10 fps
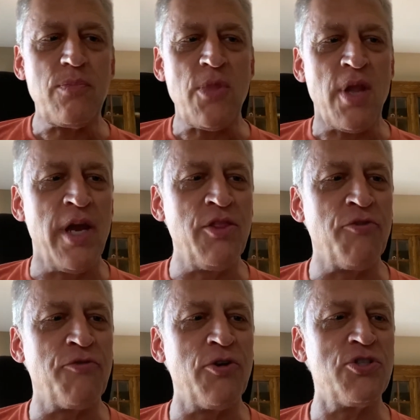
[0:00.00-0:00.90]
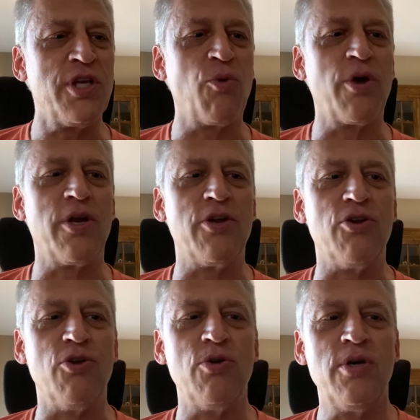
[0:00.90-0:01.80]
And the first thing we're going to
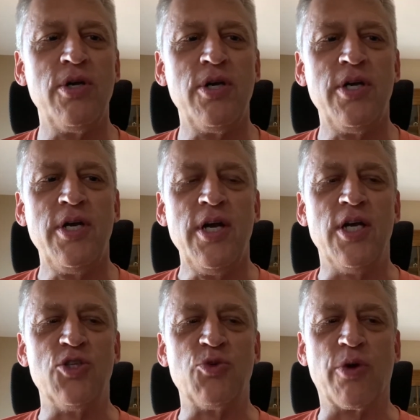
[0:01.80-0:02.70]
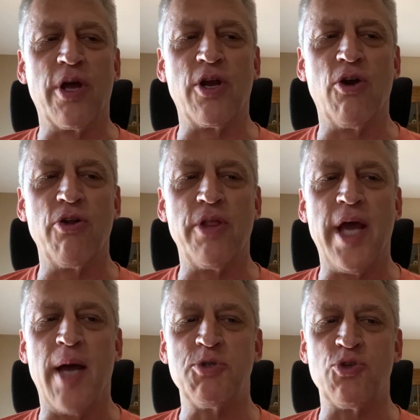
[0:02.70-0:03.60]
do is we're going to go to the
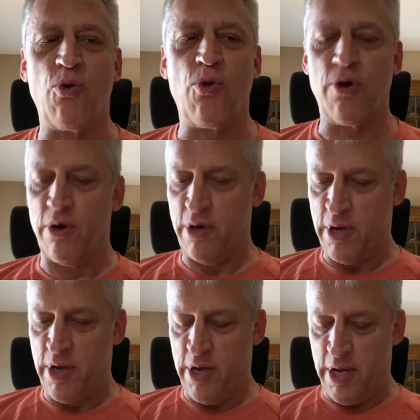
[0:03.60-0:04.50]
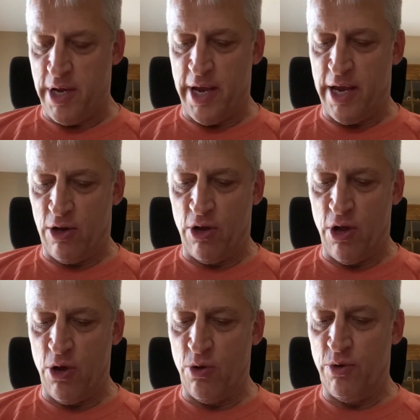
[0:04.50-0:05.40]
App Store and
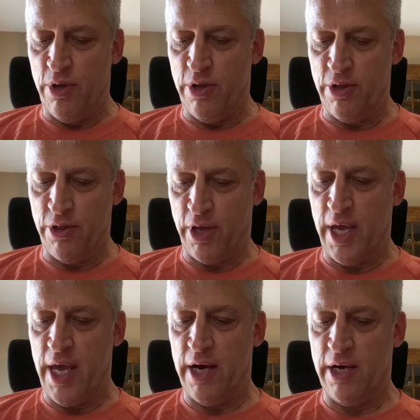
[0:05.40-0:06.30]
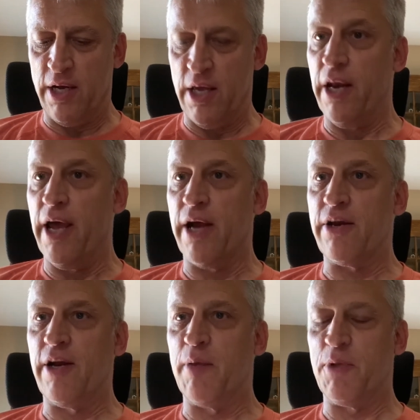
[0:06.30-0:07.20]
load the Canon Connect.
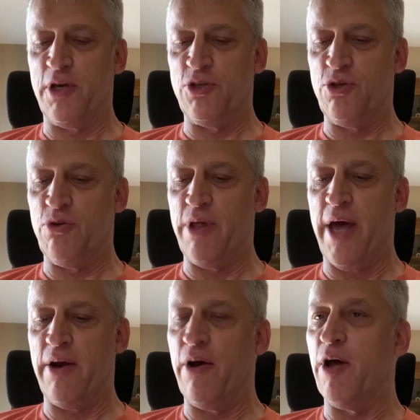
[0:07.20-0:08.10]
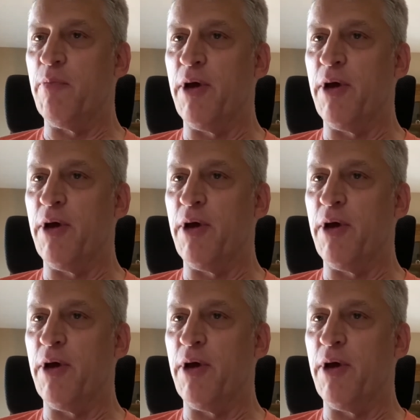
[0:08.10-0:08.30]
And I'm going to do that on my